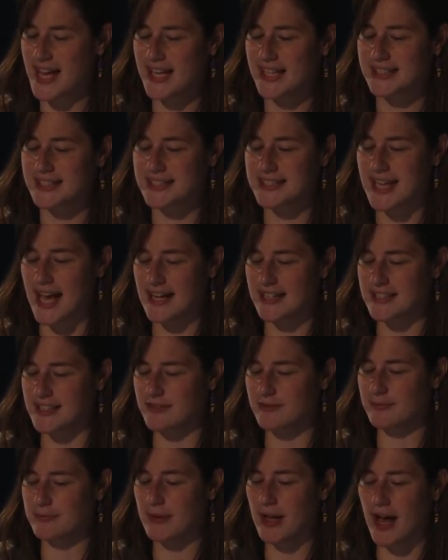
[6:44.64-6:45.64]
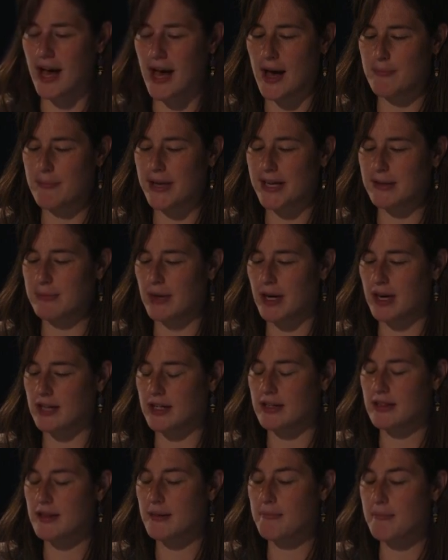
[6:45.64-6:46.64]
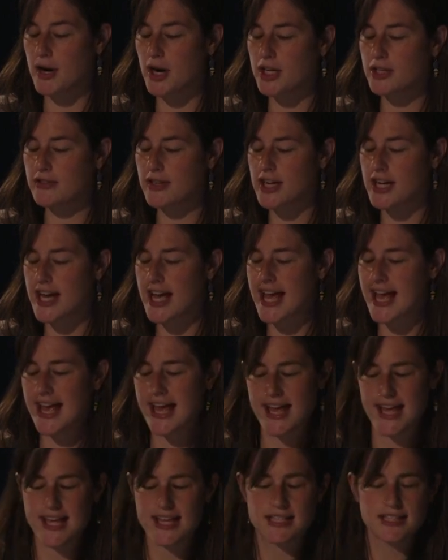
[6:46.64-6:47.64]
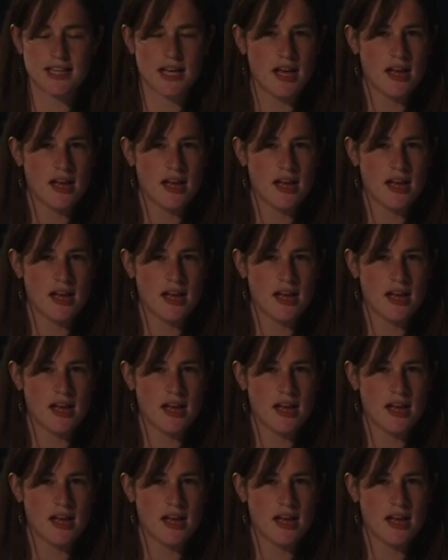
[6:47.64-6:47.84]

Detective uh, Penny Parker. The murderer is.